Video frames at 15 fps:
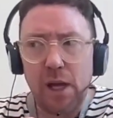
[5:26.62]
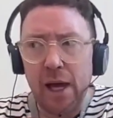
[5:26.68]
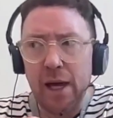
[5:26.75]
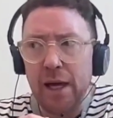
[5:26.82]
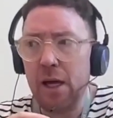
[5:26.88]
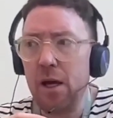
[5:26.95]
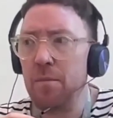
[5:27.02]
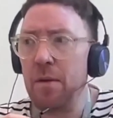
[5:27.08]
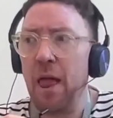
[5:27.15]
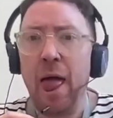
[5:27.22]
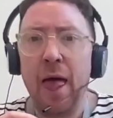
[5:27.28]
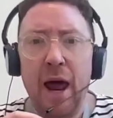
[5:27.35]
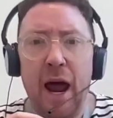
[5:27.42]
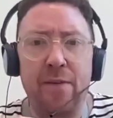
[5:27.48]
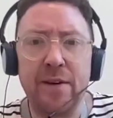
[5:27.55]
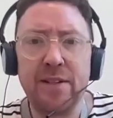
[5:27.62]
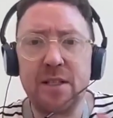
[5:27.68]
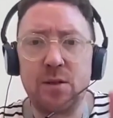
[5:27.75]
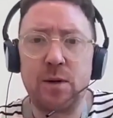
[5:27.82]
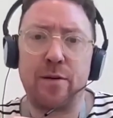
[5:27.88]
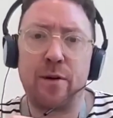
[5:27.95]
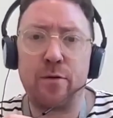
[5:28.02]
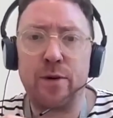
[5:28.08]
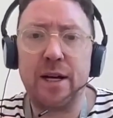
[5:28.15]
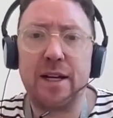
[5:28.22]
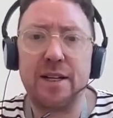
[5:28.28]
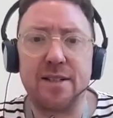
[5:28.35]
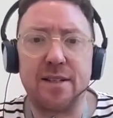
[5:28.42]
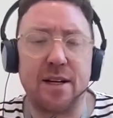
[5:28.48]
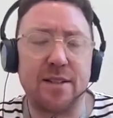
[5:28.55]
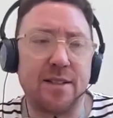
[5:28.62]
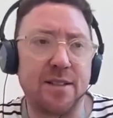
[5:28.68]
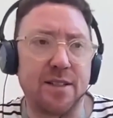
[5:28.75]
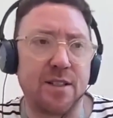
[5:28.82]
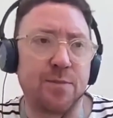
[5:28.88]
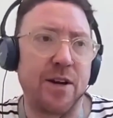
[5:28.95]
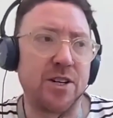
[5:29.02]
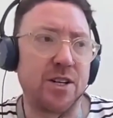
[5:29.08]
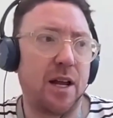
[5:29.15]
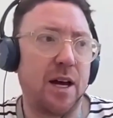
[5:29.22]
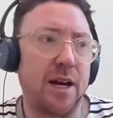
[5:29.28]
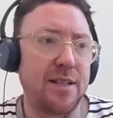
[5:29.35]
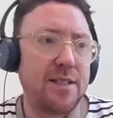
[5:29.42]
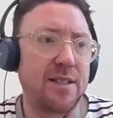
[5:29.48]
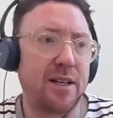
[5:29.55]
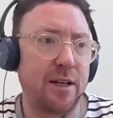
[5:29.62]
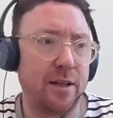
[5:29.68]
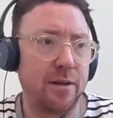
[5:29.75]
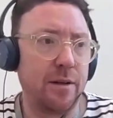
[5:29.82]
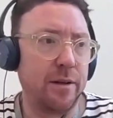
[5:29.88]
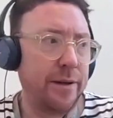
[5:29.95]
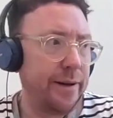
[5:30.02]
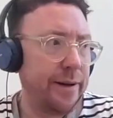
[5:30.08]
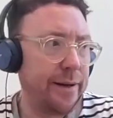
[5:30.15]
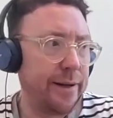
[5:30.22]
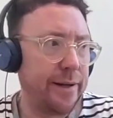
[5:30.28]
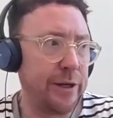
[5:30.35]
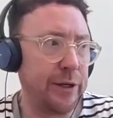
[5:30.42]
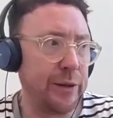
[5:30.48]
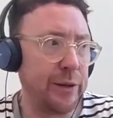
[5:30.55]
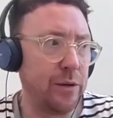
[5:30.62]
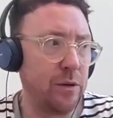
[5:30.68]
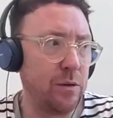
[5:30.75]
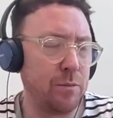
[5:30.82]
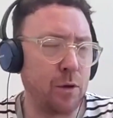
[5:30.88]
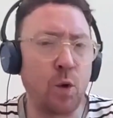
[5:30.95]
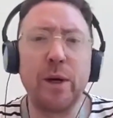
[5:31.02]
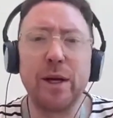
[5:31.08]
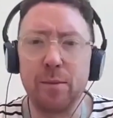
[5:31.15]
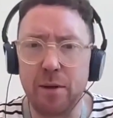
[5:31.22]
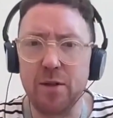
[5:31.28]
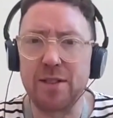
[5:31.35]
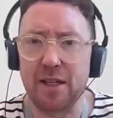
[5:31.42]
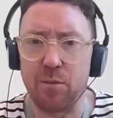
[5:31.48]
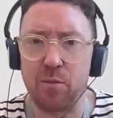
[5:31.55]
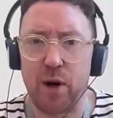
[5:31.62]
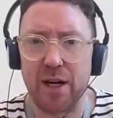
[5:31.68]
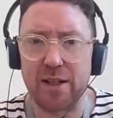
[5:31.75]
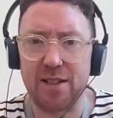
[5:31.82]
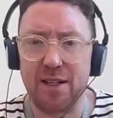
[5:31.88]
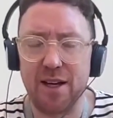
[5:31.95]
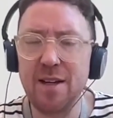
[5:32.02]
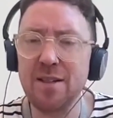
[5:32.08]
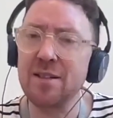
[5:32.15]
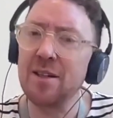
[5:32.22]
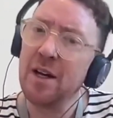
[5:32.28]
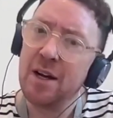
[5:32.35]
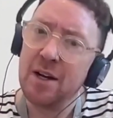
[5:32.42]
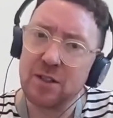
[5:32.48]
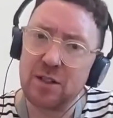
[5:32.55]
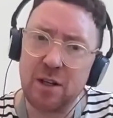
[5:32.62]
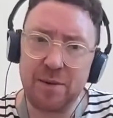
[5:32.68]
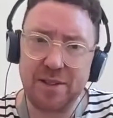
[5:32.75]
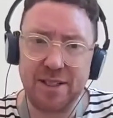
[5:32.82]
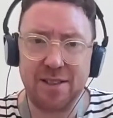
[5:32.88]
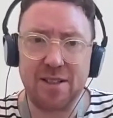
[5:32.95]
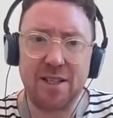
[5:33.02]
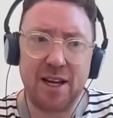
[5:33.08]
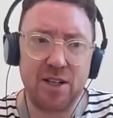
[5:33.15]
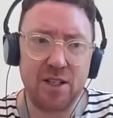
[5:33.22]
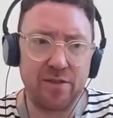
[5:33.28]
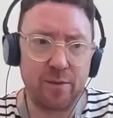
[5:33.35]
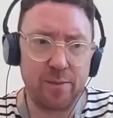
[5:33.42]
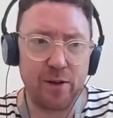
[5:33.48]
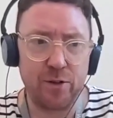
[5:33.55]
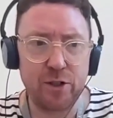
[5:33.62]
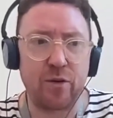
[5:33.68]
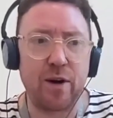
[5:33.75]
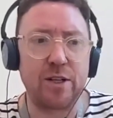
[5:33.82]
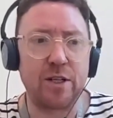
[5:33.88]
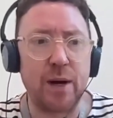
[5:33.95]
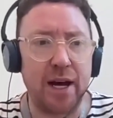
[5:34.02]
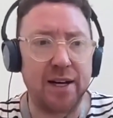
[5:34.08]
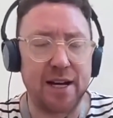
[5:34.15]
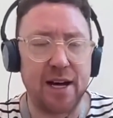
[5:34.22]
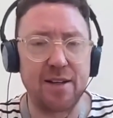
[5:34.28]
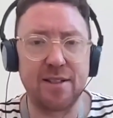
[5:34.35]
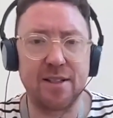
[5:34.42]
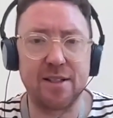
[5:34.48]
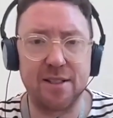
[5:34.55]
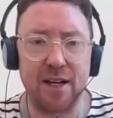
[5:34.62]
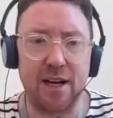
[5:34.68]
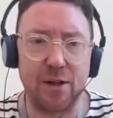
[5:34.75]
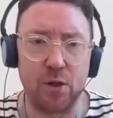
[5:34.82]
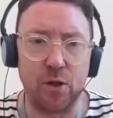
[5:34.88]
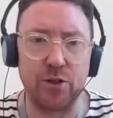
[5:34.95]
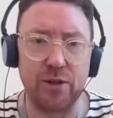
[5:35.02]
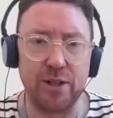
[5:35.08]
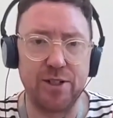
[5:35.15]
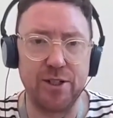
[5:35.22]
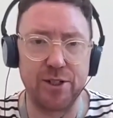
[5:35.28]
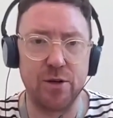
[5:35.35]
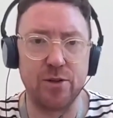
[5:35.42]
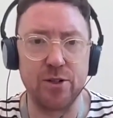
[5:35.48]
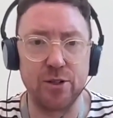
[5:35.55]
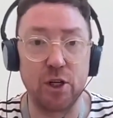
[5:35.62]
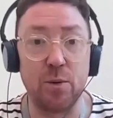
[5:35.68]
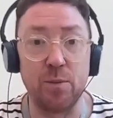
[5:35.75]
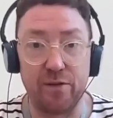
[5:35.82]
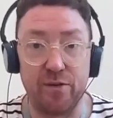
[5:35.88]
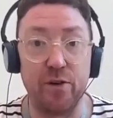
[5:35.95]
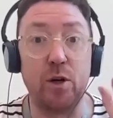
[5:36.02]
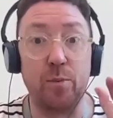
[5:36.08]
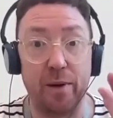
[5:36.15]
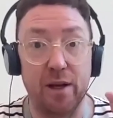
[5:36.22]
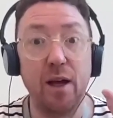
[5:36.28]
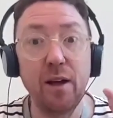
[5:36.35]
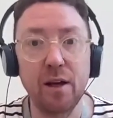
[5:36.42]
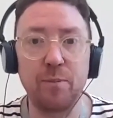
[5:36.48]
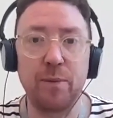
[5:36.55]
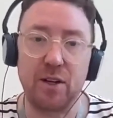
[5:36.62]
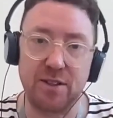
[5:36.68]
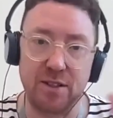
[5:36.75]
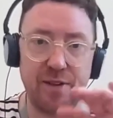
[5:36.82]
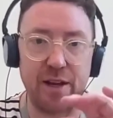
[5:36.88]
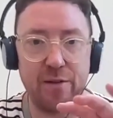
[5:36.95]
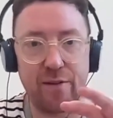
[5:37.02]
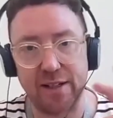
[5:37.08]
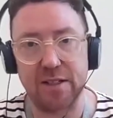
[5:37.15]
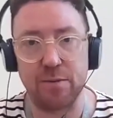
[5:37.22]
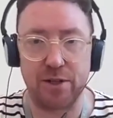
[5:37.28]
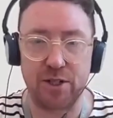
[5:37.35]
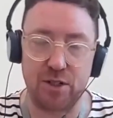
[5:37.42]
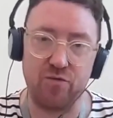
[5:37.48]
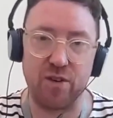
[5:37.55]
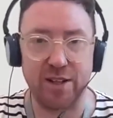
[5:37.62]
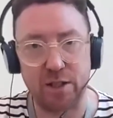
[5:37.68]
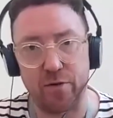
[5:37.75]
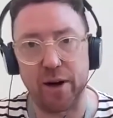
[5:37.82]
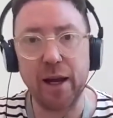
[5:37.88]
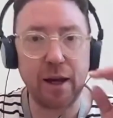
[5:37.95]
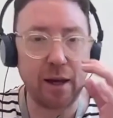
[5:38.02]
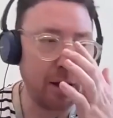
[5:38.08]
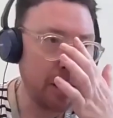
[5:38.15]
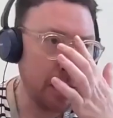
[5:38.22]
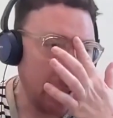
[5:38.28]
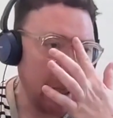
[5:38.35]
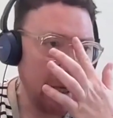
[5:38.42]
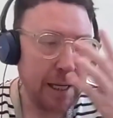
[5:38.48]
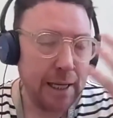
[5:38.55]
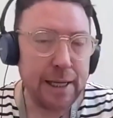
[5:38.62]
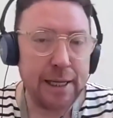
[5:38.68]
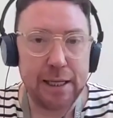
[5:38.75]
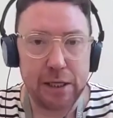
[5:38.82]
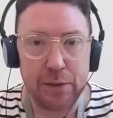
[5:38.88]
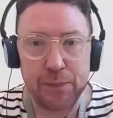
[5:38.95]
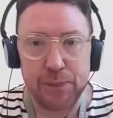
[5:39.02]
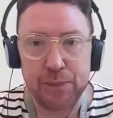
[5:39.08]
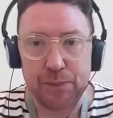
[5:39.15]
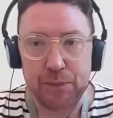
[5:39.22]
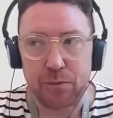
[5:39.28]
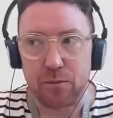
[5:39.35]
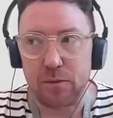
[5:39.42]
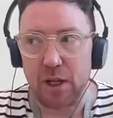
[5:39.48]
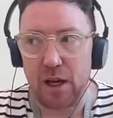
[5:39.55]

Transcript: Um, and this is where I really started to specialize in queer museum practice. So in my dissertation for my undergraduate, I'd asked, are cultural institutions homophobic because of their exhibition rhetoric? Um,